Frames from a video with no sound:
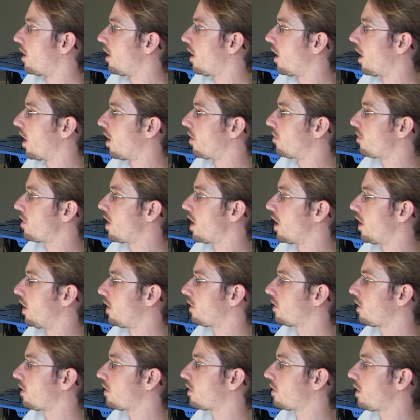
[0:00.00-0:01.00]
Yeah,
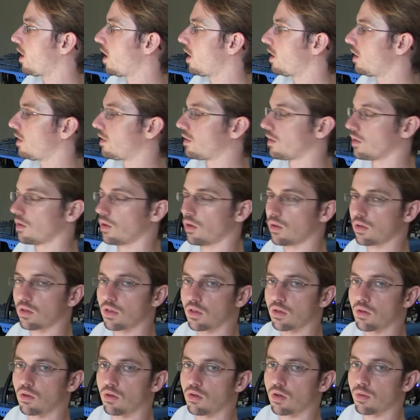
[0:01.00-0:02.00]
as I said, it's an
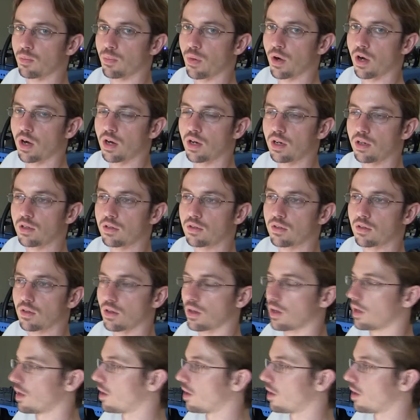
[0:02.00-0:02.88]
octa-core part.